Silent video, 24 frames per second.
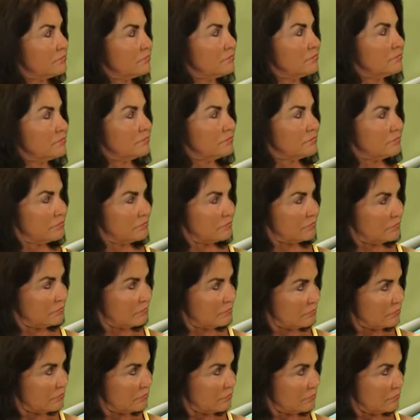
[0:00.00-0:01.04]

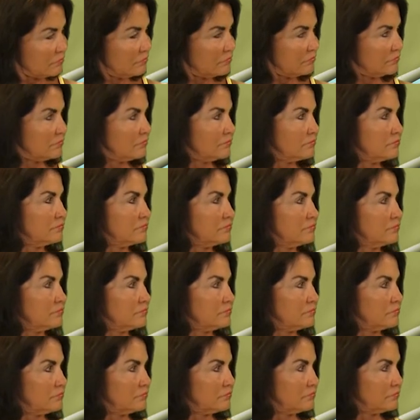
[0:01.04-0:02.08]

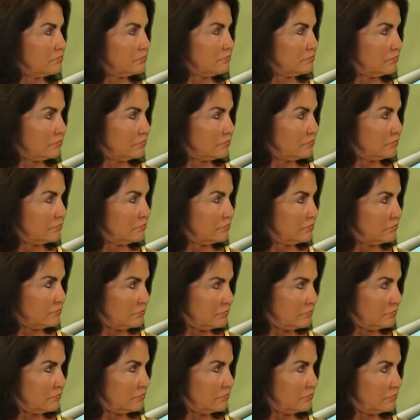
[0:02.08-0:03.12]

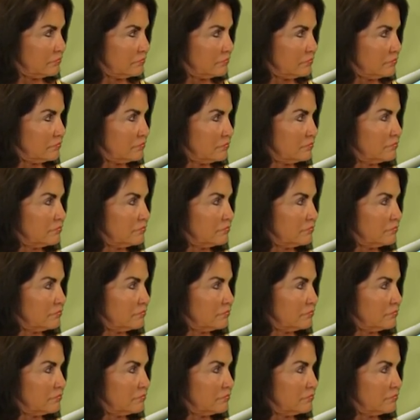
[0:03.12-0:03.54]
This person isn't speaking.